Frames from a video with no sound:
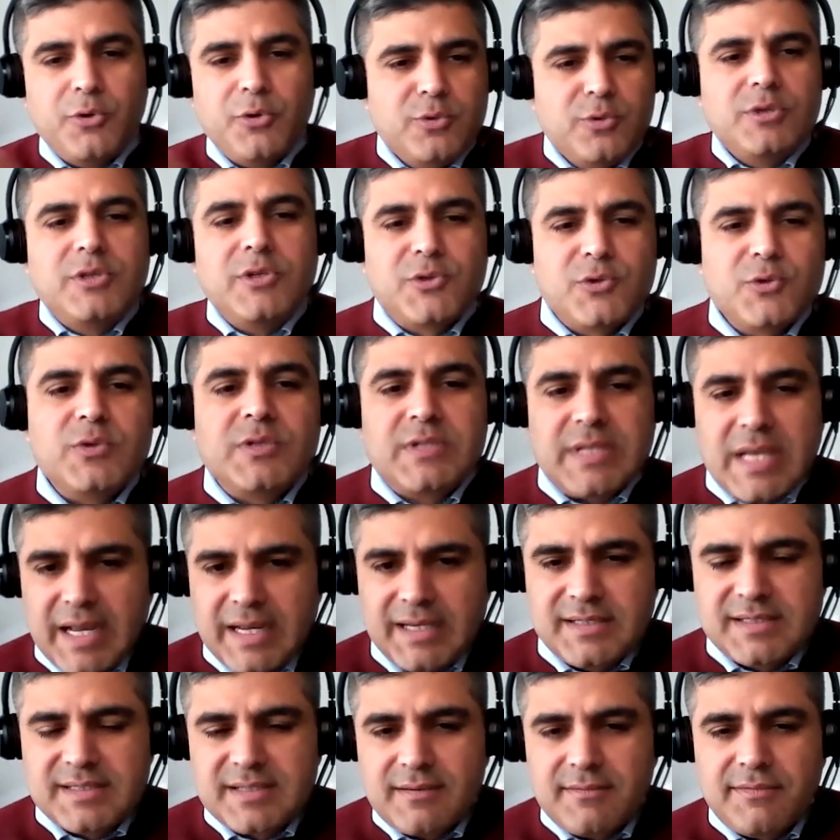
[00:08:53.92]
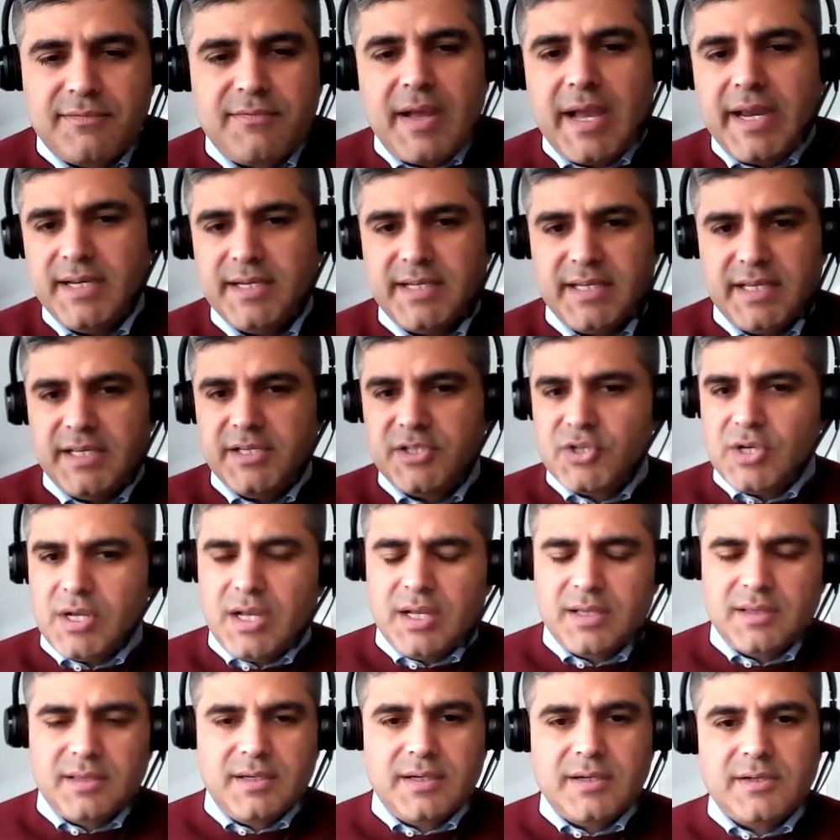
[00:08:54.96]
do the two sides find each
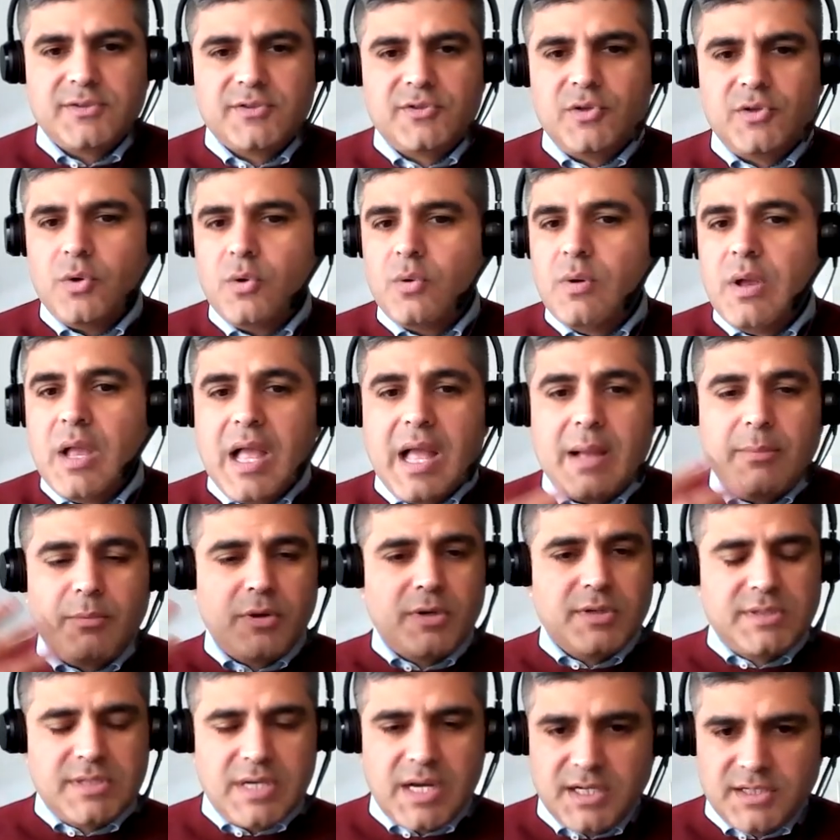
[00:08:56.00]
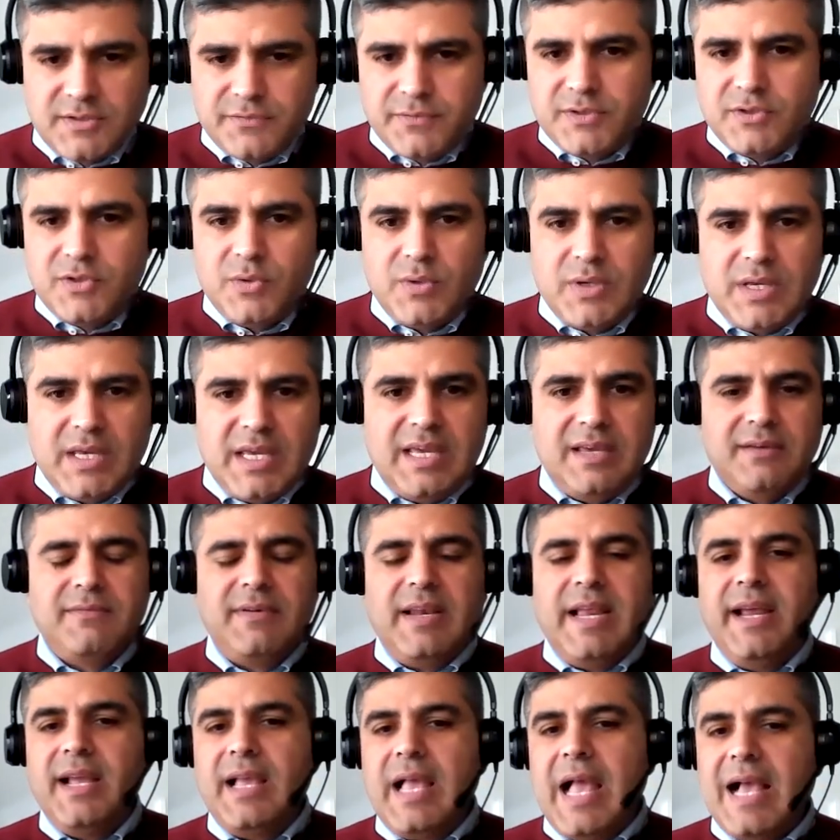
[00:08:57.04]
other? So I'm going to start with you,
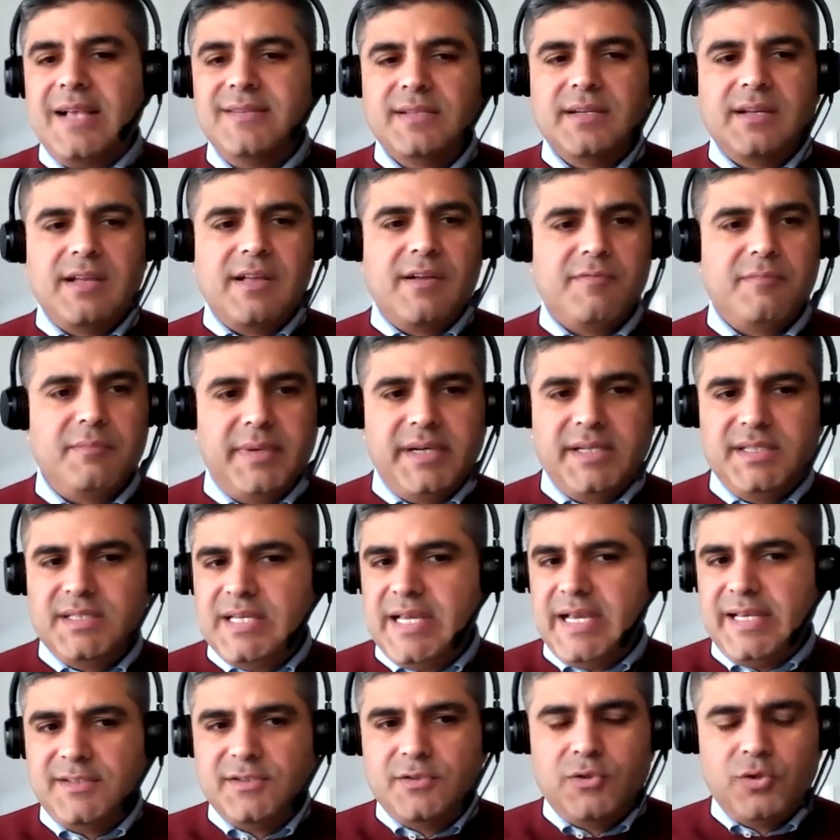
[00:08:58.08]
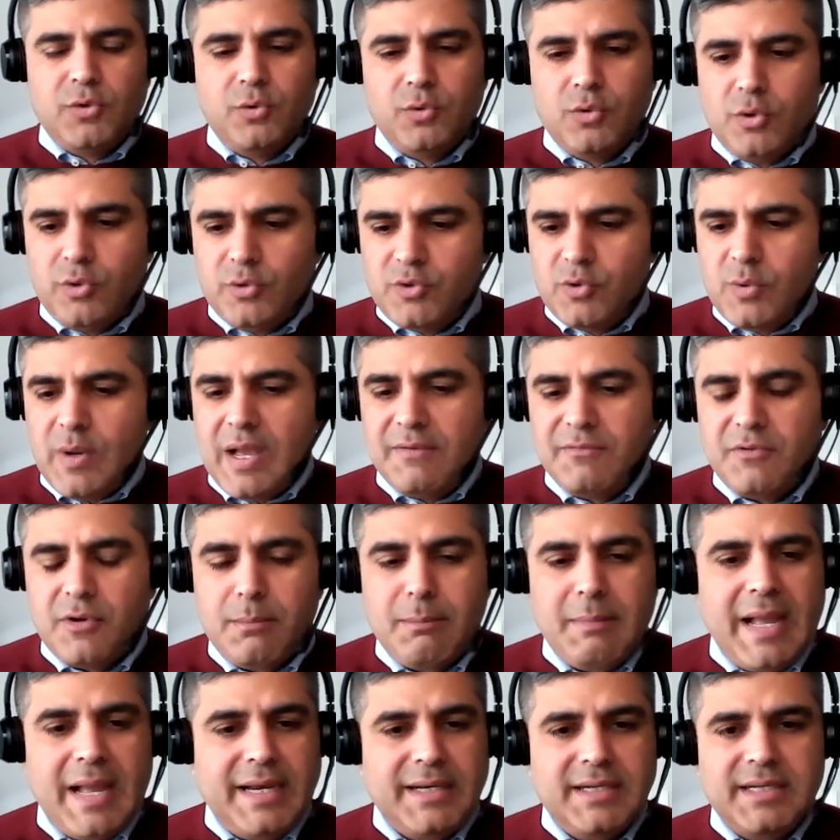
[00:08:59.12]
Yves. Like, as a government, yes, you know, you have your
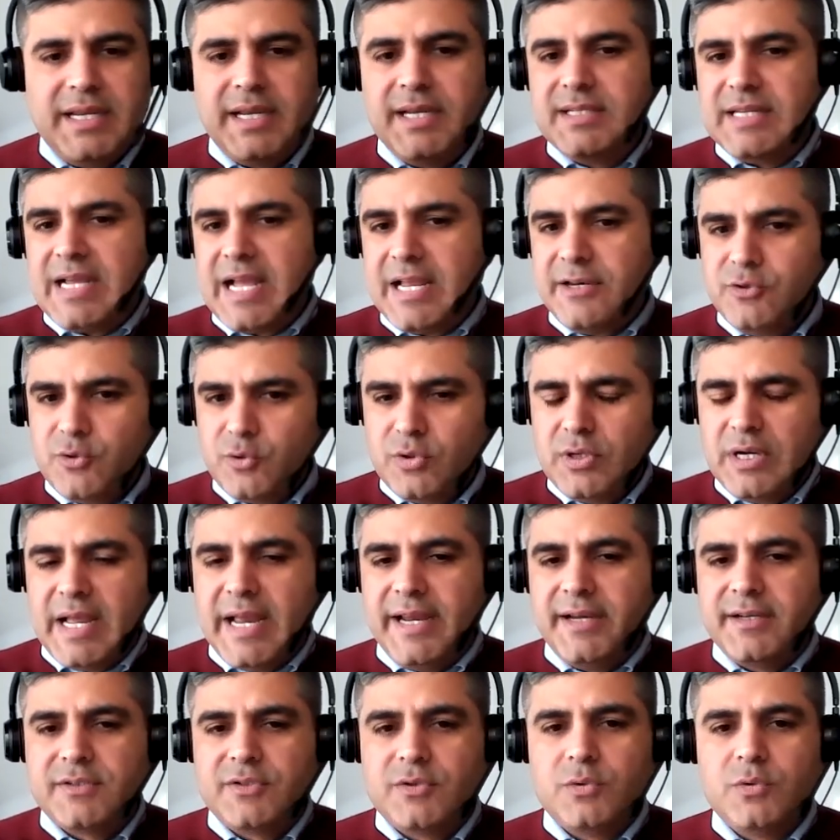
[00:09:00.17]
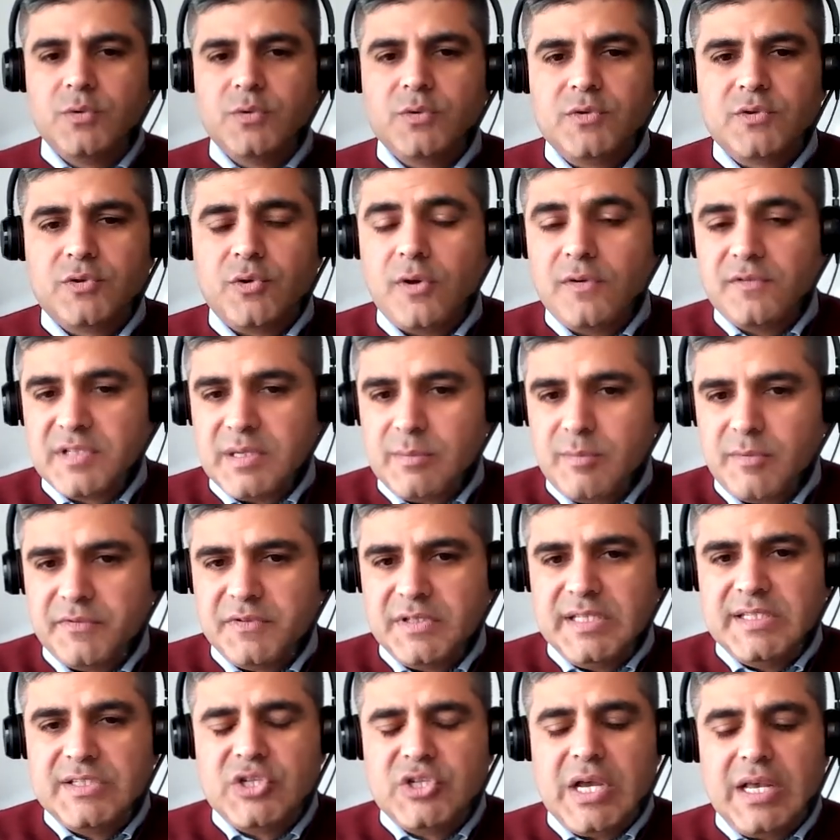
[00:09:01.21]
mandate and you'd like to solve some of
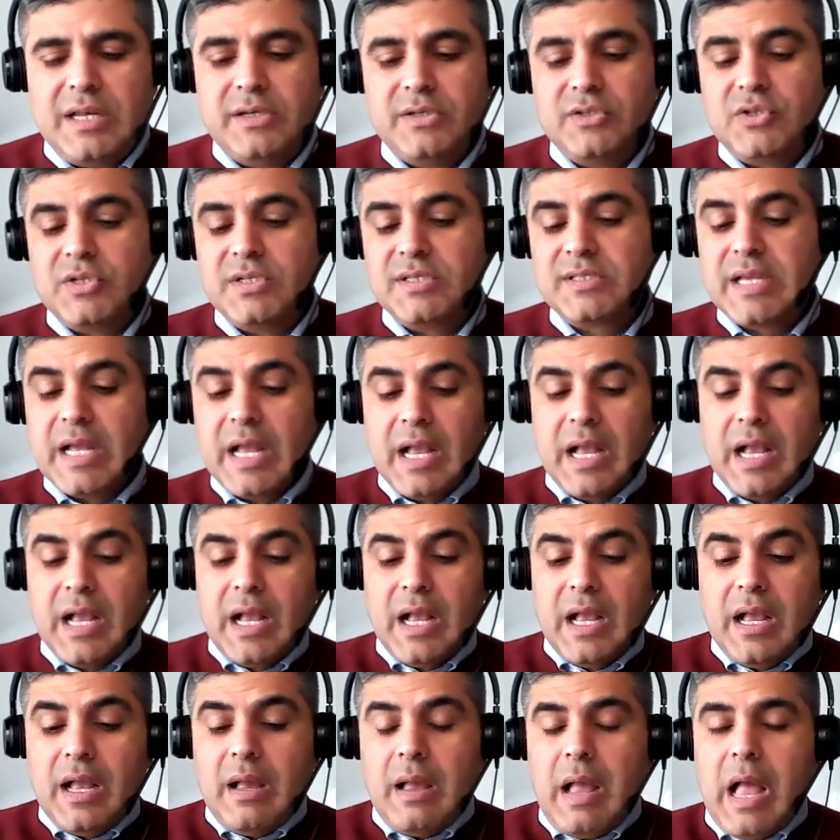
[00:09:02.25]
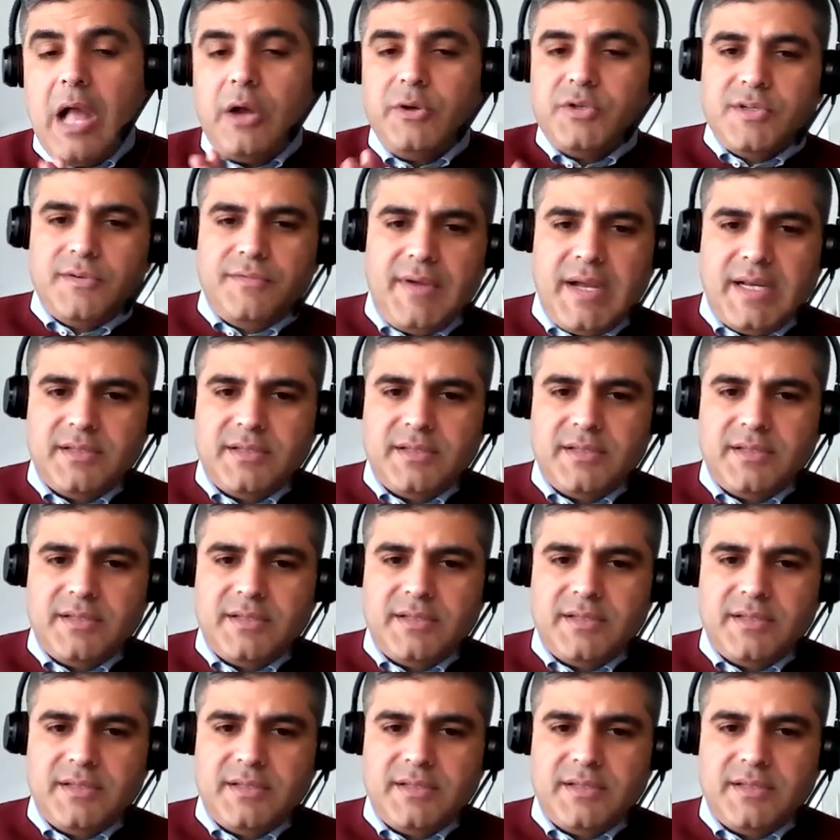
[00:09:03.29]
these challenges. How do you